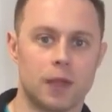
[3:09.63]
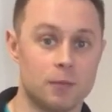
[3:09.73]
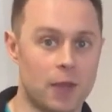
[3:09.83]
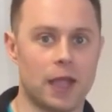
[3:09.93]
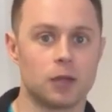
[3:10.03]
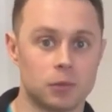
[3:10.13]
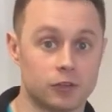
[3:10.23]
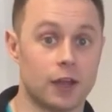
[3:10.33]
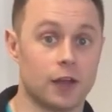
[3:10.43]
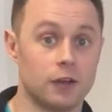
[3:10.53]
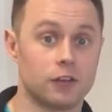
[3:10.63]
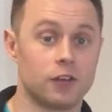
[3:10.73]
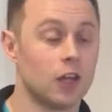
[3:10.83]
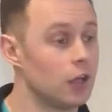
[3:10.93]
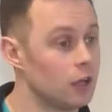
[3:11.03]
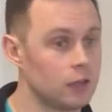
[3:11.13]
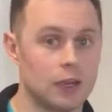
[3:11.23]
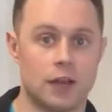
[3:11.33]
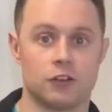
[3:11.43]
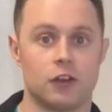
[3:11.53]
impeccable standards,
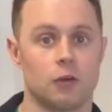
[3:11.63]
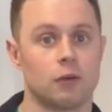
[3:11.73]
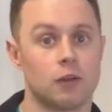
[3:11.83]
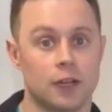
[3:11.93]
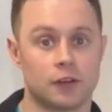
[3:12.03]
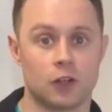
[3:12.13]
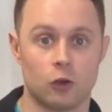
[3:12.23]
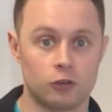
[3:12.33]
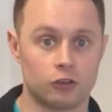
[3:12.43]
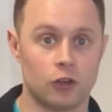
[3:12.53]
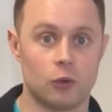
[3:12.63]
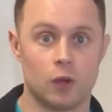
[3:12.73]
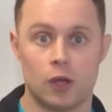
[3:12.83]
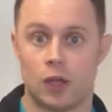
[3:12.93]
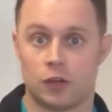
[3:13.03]
let us know. Let the coach know.